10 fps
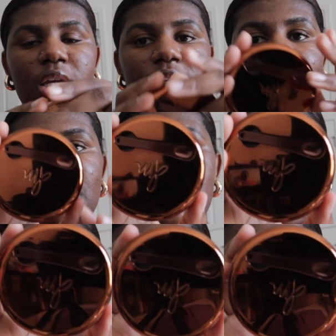Yummy
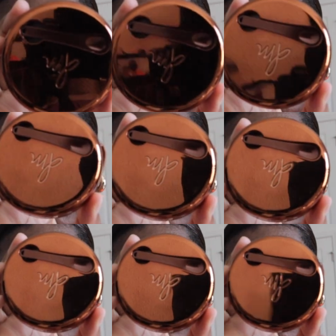Skin in the shade
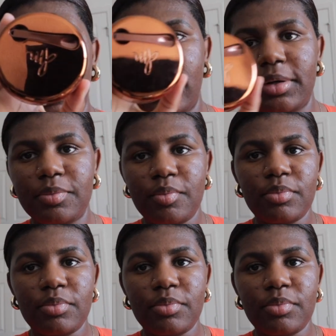9.